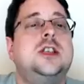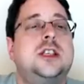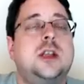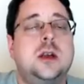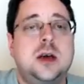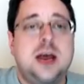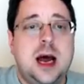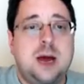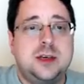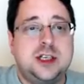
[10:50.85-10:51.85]
Just look
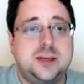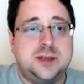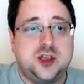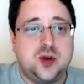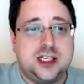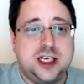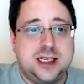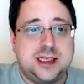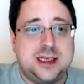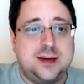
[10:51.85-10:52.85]
at how much I'm
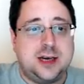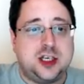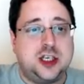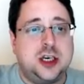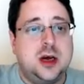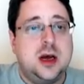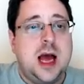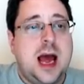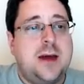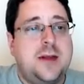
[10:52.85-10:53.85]
stretching this image,
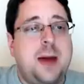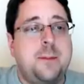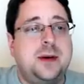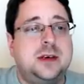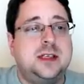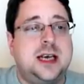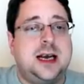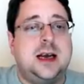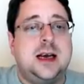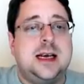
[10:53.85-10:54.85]
and that
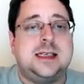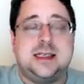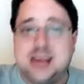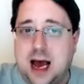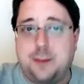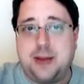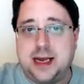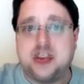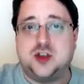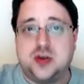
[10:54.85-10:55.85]
building is not
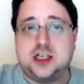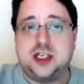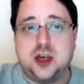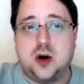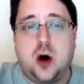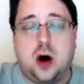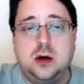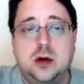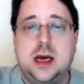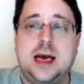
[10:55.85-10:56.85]
being stretched at all.